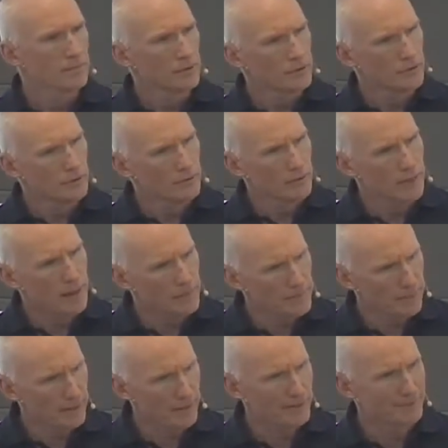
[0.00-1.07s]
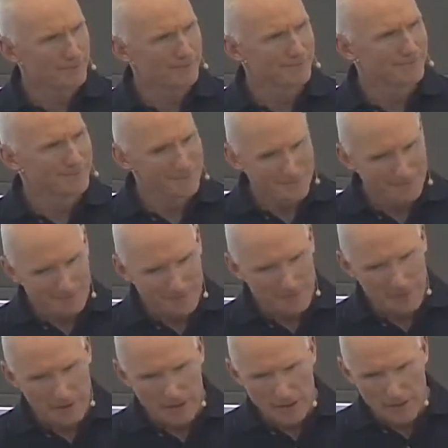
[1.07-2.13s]
But do remember,
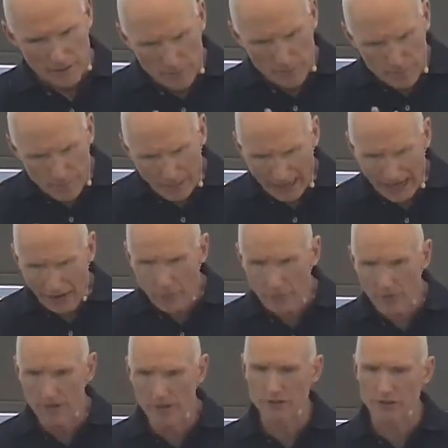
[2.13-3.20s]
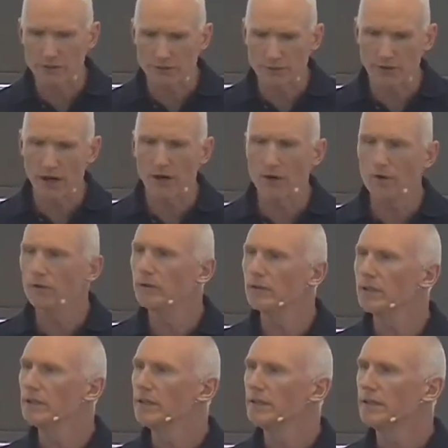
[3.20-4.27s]
the power to flow
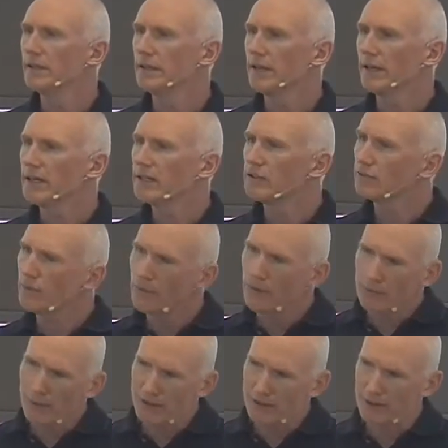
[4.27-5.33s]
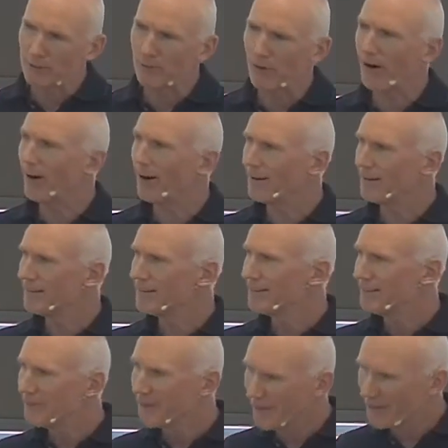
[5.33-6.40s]
is from the reservoir,
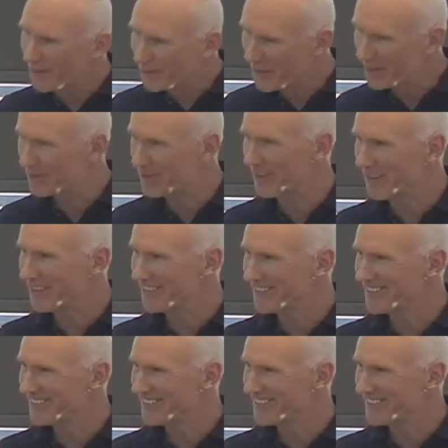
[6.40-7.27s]
not the river.